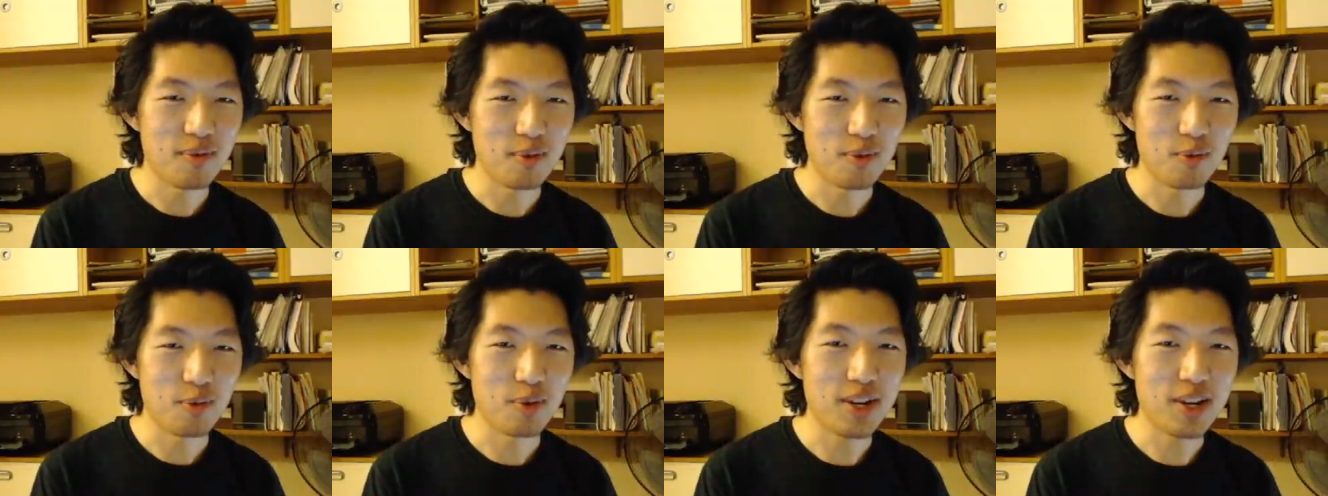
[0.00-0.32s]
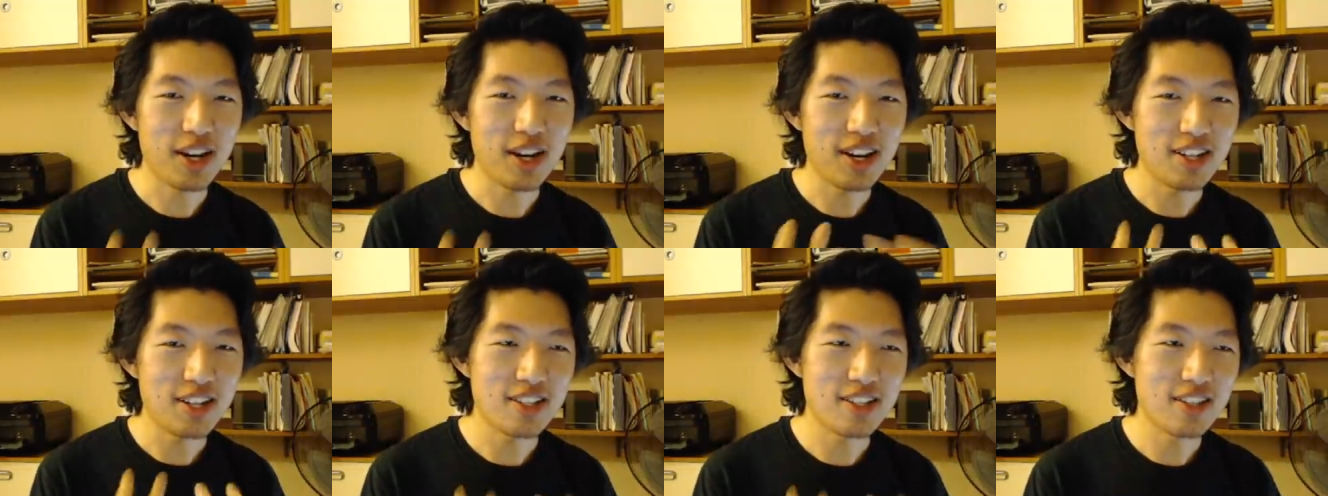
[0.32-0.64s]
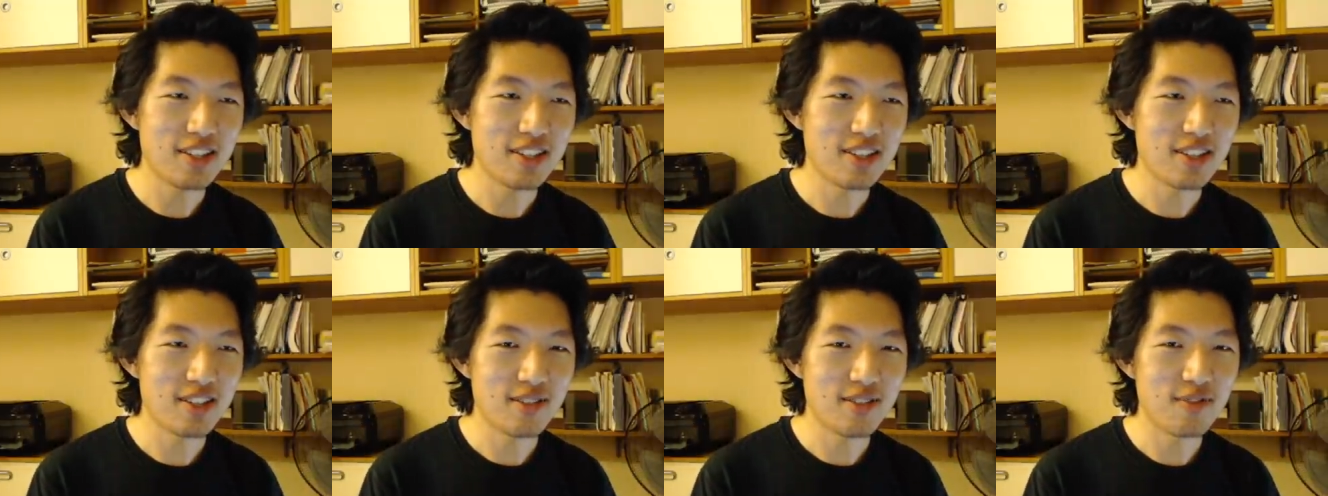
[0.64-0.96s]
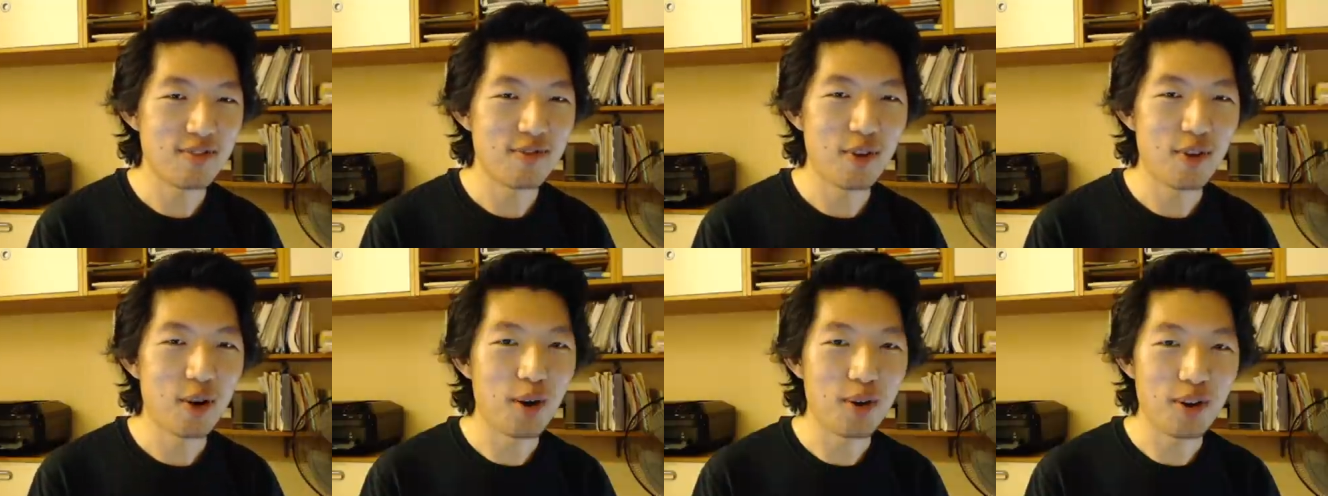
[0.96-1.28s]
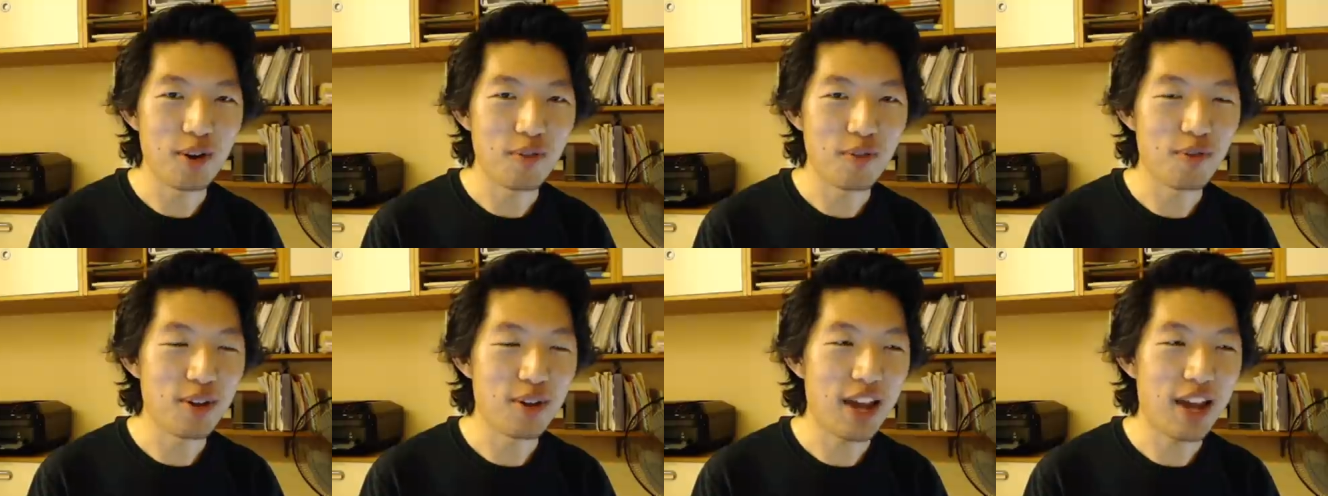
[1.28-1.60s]
we got to vote
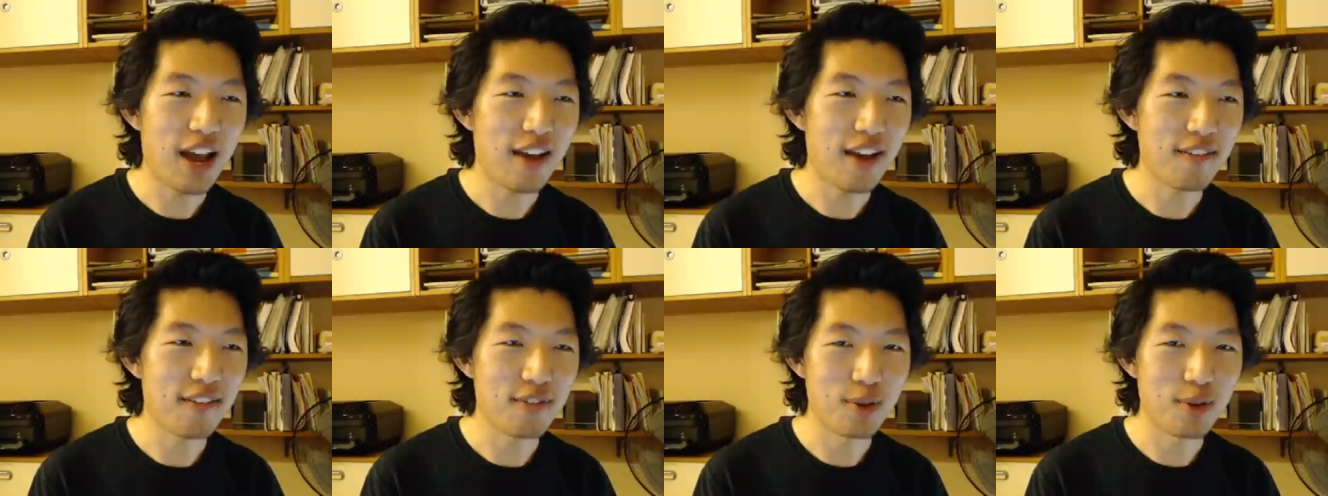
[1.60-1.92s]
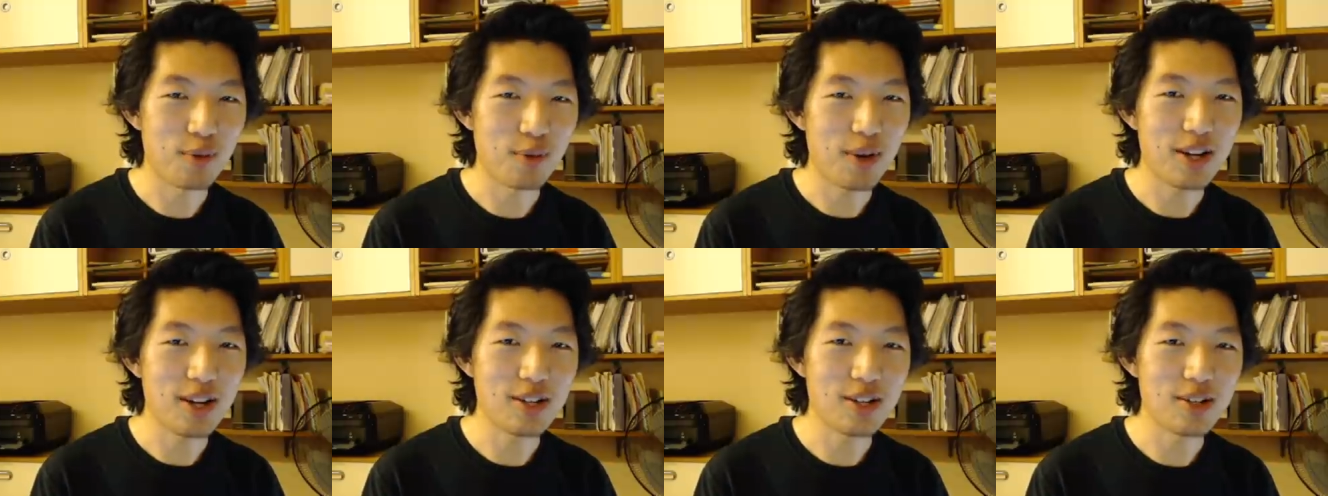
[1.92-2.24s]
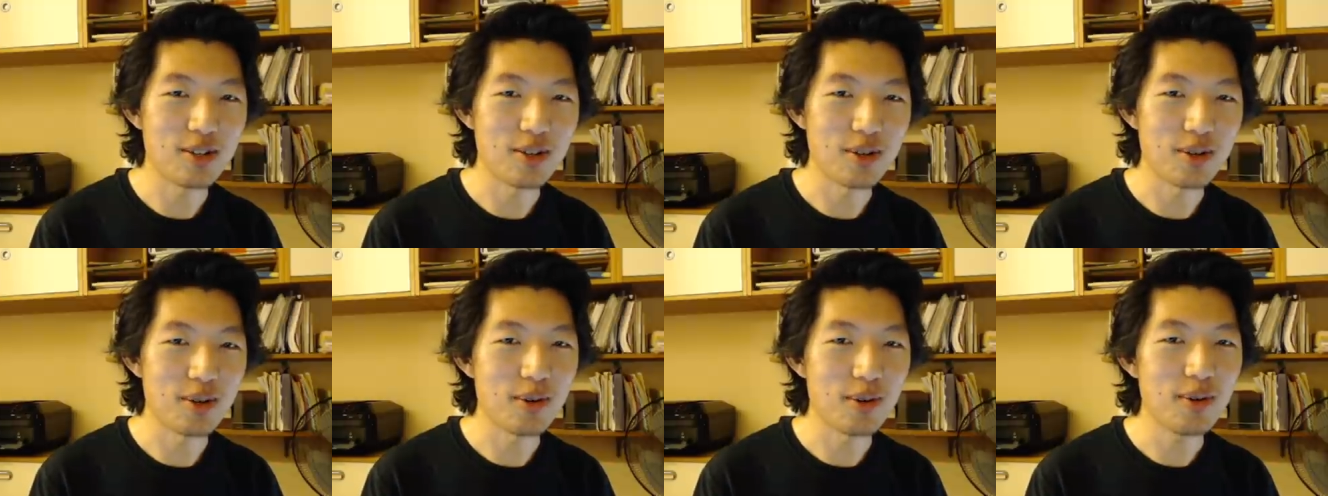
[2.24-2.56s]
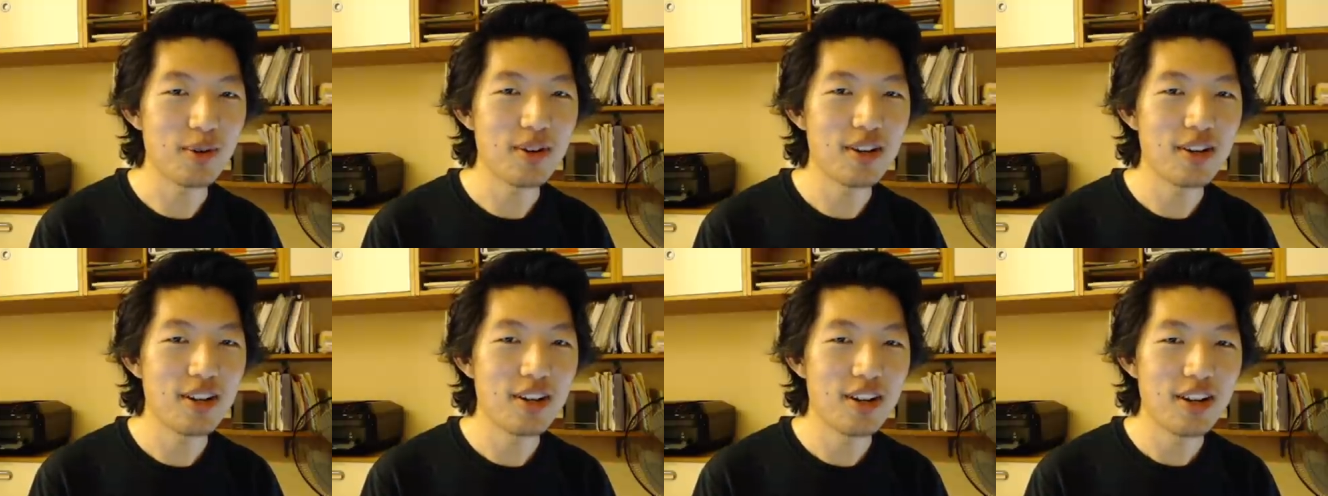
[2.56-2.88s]
if we have the right to,